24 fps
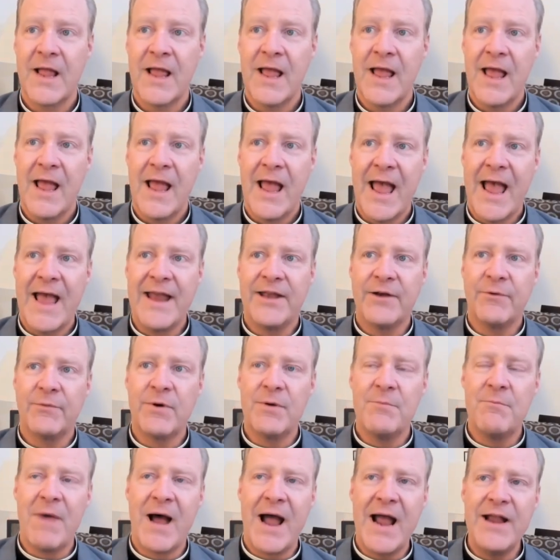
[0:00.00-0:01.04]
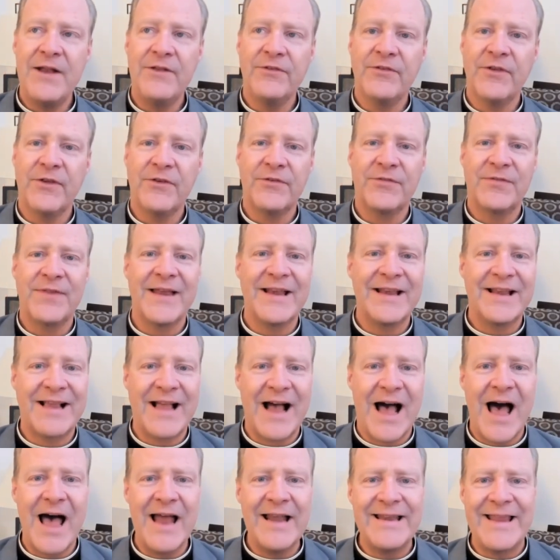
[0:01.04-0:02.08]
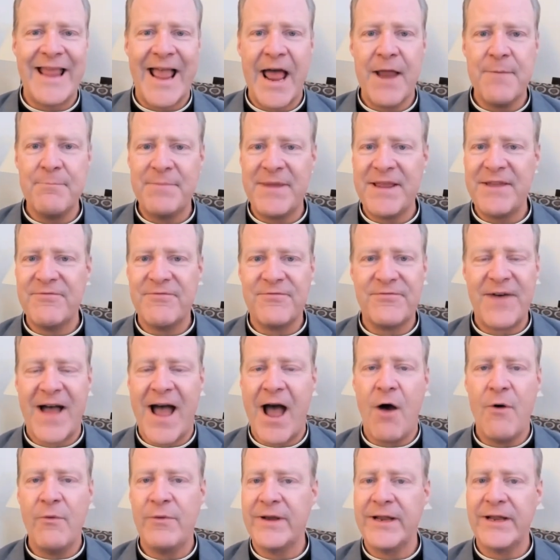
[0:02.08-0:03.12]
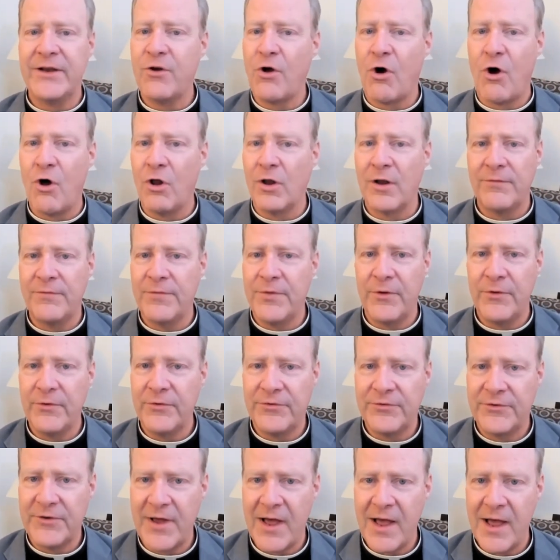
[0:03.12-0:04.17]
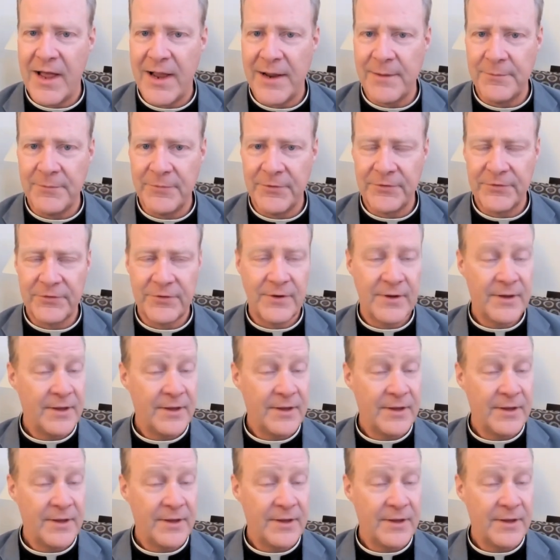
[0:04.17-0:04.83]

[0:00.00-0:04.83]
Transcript: And it reminds us that God can be found in all of those times.